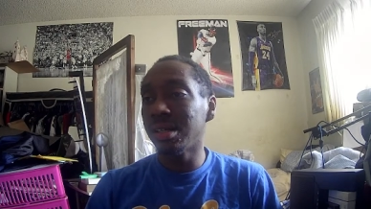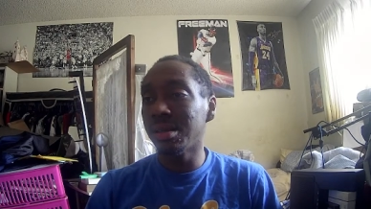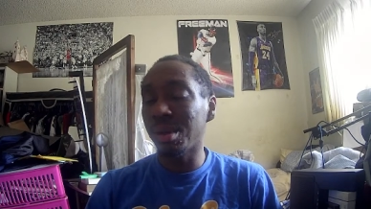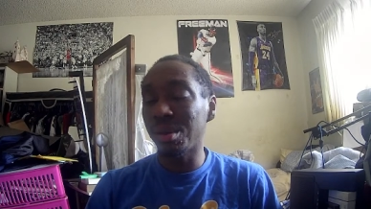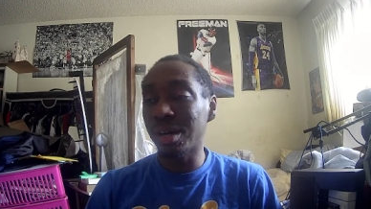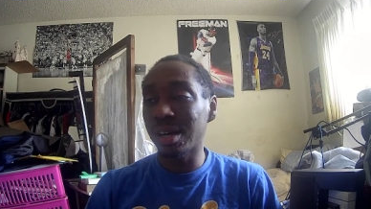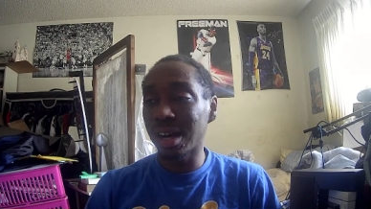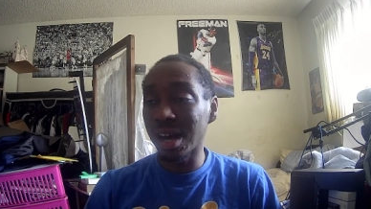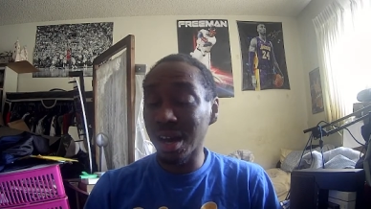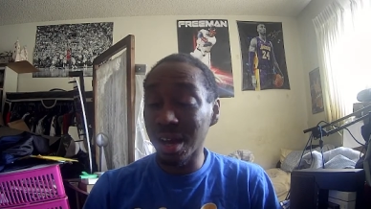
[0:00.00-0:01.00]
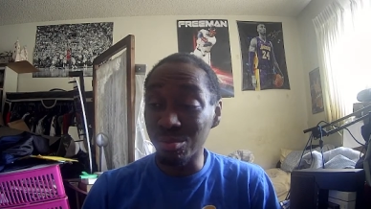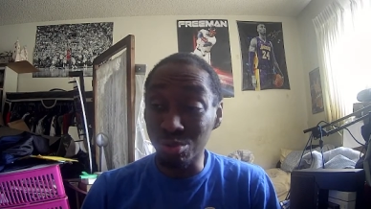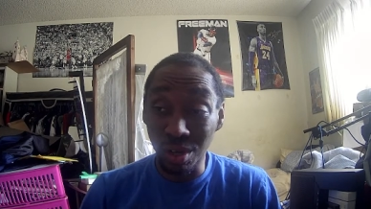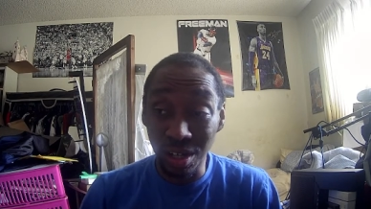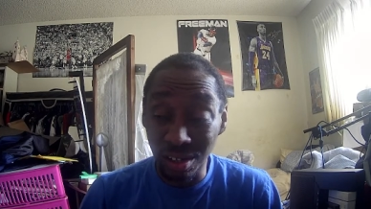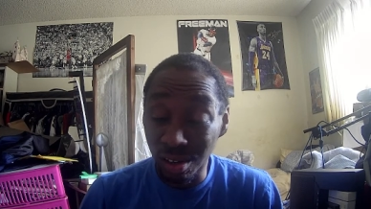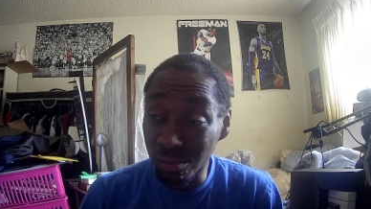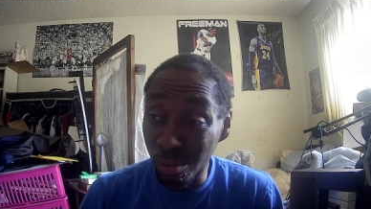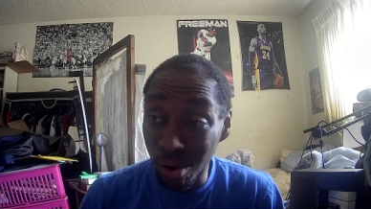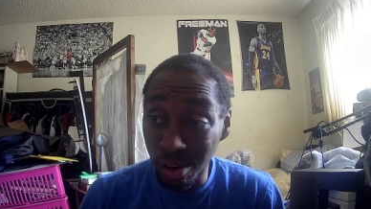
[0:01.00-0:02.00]
Maybe I drank
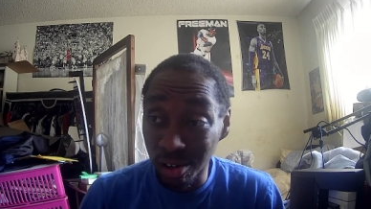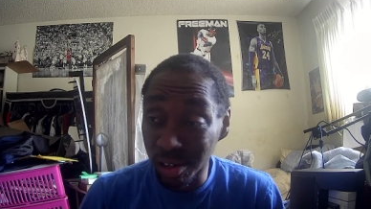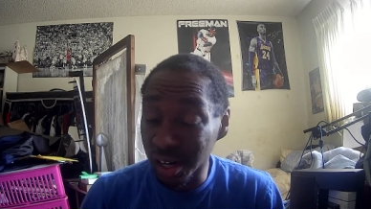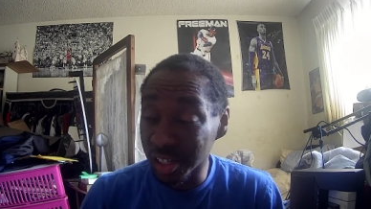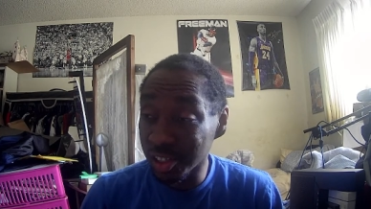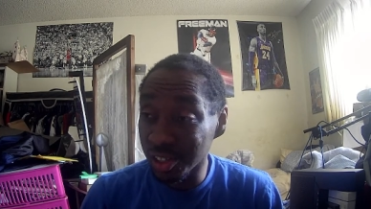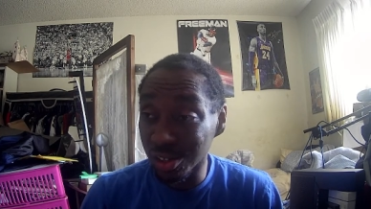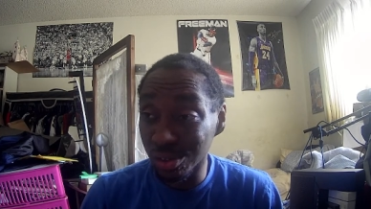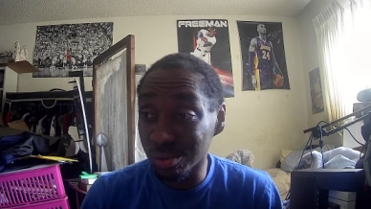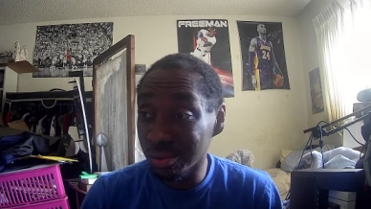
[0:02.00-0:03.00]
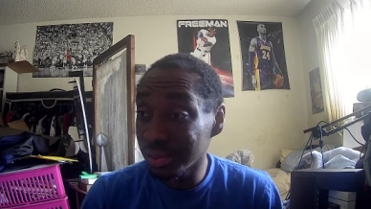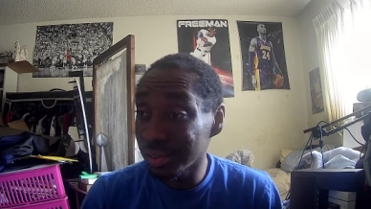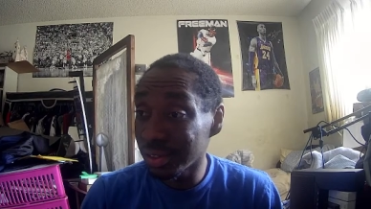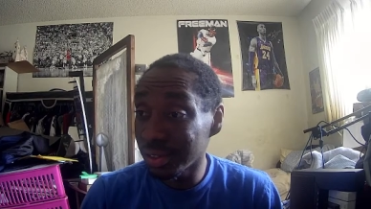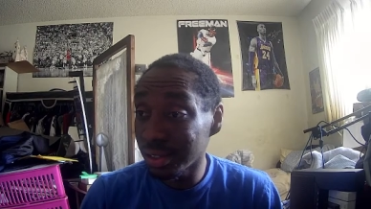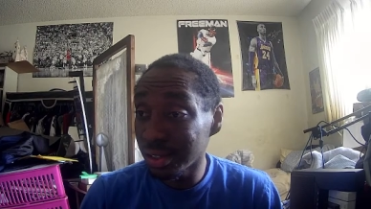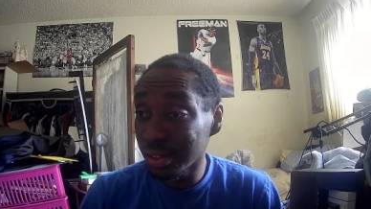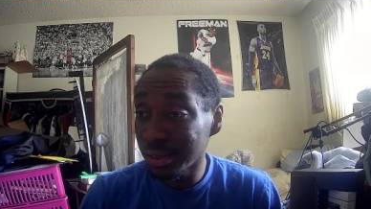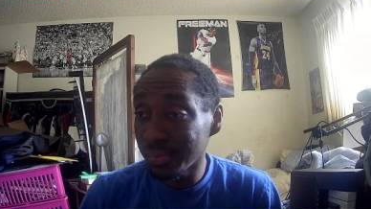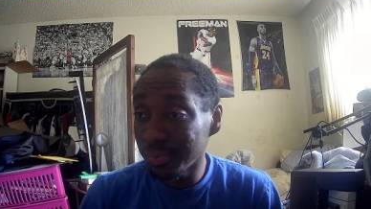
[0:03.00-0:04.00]
enough water and I still
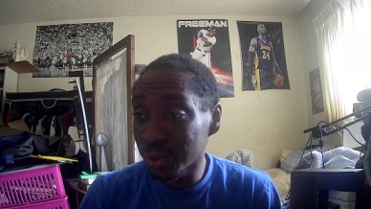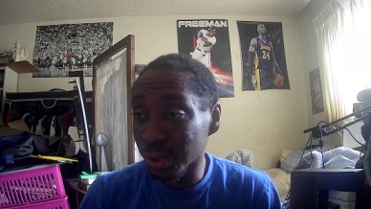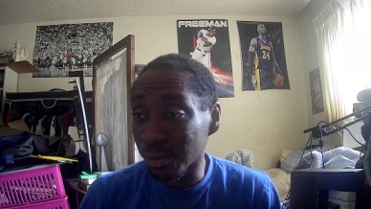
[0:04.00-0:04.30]
trying to